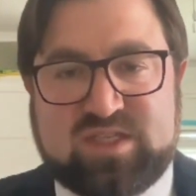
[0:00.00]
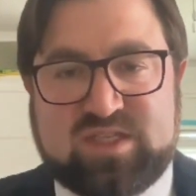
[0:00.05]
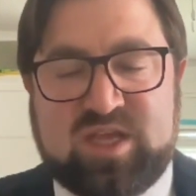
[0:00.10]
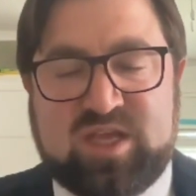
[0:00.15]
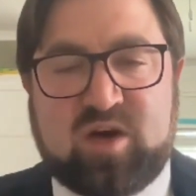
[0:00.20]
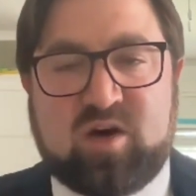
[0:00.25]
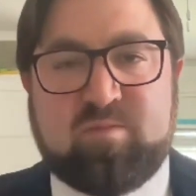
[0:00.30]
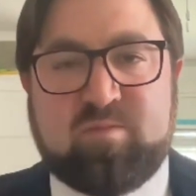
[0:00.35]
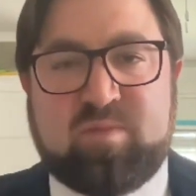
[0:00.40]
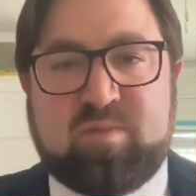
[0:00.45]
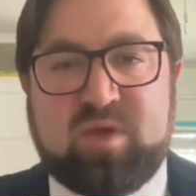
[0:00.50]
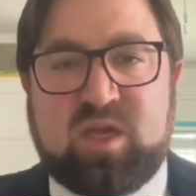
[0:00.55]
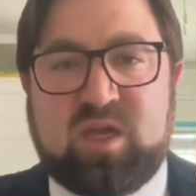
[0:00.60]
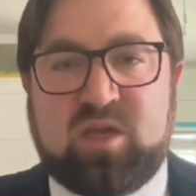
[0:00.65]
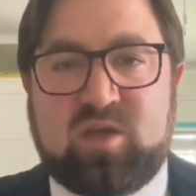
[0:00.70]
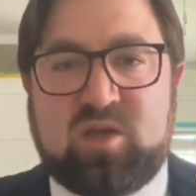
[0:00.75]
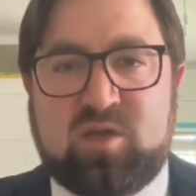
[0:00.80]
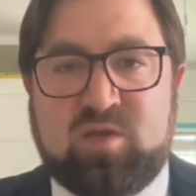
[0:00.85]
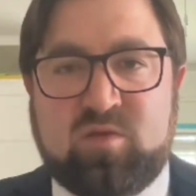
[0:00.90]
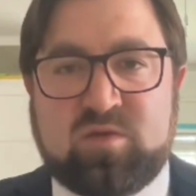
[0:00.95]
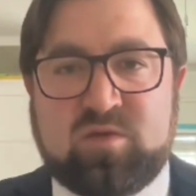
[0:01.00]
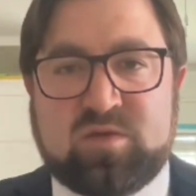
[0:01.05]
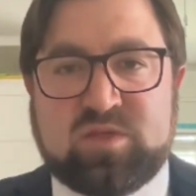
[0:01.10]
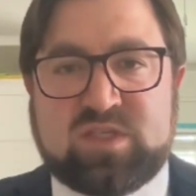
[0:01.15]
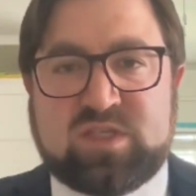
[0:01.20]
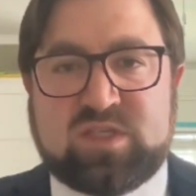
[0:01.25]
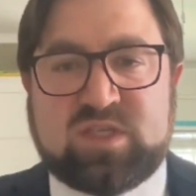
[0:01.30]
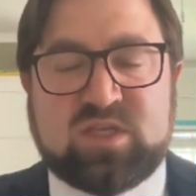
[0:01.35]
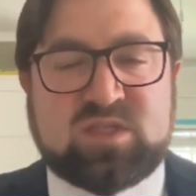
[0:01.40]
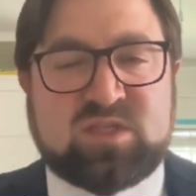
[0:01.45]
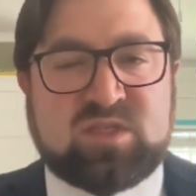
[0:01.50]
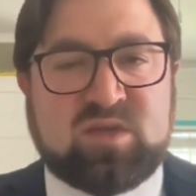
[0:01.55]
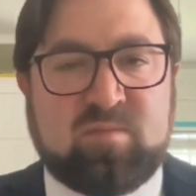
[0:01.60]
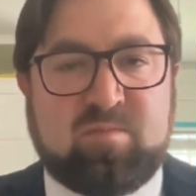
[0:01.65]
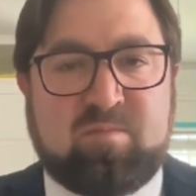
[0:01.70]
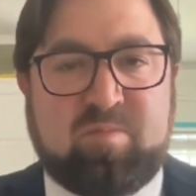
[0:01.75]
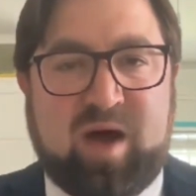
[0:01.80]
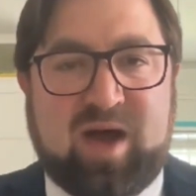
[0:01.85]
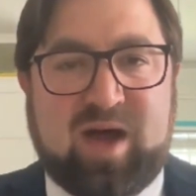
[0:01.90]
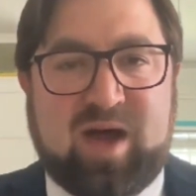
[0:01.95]
that are being used to
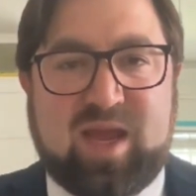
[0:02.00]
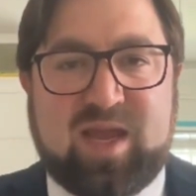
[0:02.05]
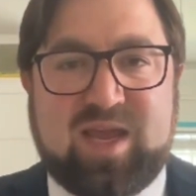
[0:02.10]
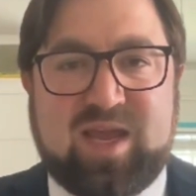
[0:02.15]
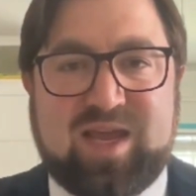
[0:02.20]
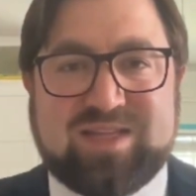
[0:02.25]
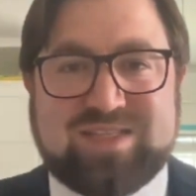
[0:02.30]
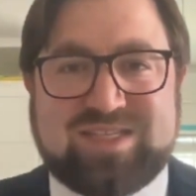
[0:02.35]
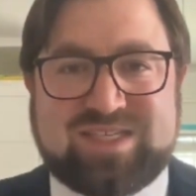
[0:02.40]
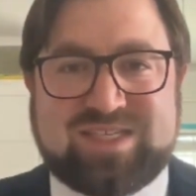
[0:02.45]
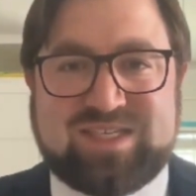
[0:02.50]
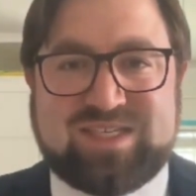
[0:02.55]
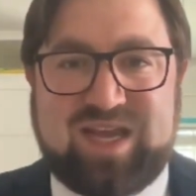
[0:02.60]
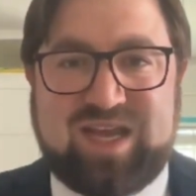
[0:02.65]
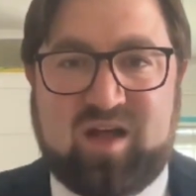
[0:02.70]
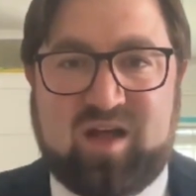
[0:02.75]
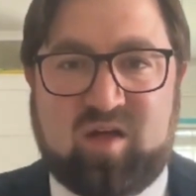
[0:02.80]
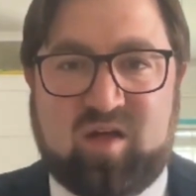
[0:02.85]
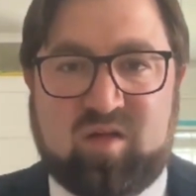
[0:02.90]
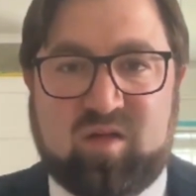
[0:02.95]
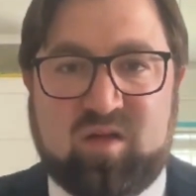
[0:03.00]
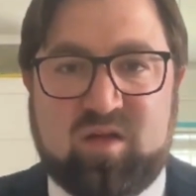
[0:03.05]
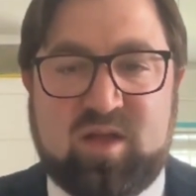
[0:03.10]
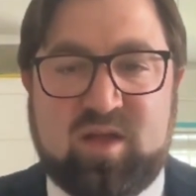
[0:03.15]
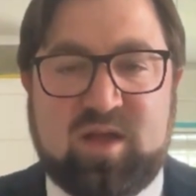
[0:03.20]
buy and sell